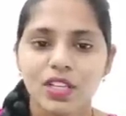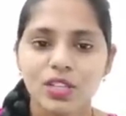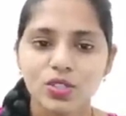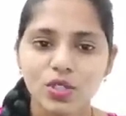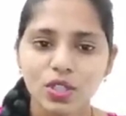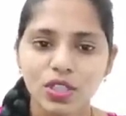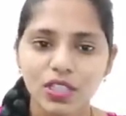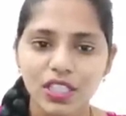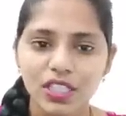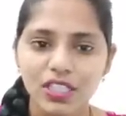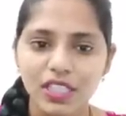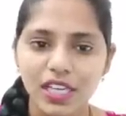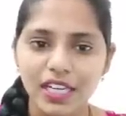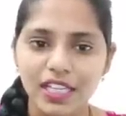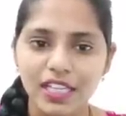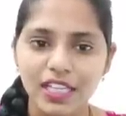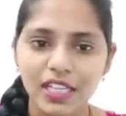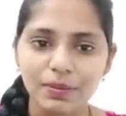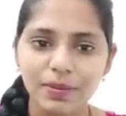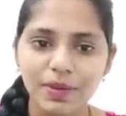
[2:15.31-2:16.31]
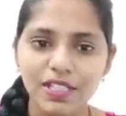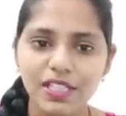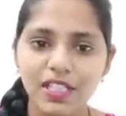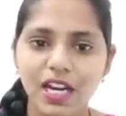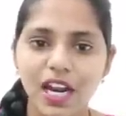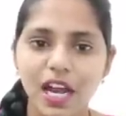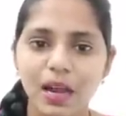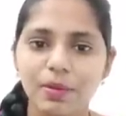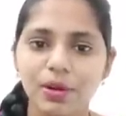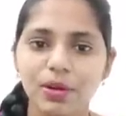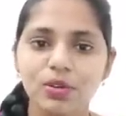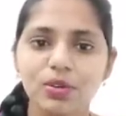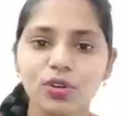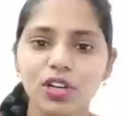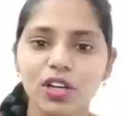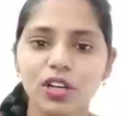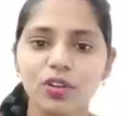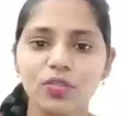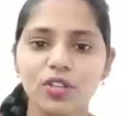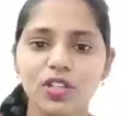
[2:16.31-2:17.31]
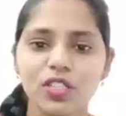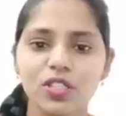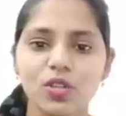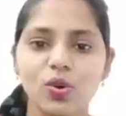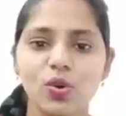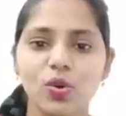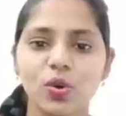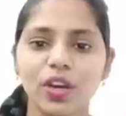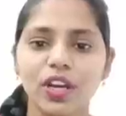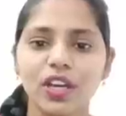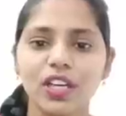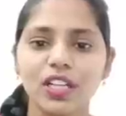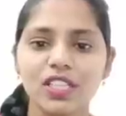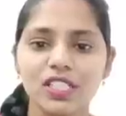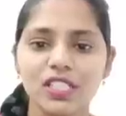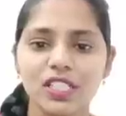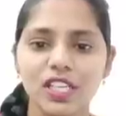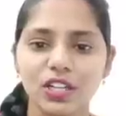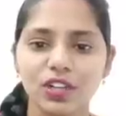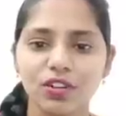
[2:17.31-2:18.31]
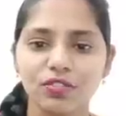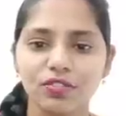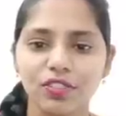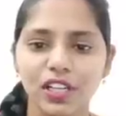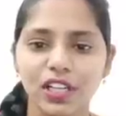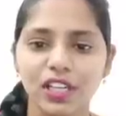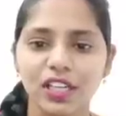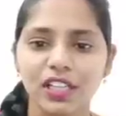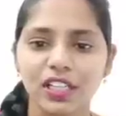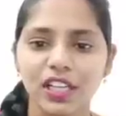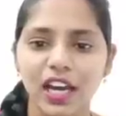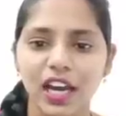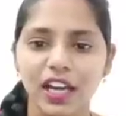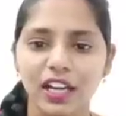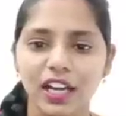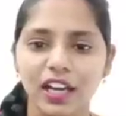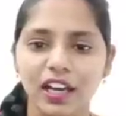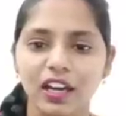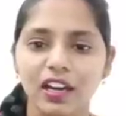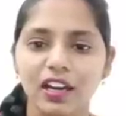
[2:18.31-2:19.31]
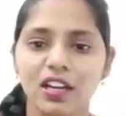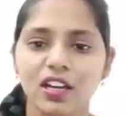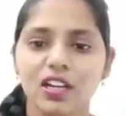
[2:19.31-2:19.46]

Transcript: So this NTPC Ramagundam which is located in state of Telangana.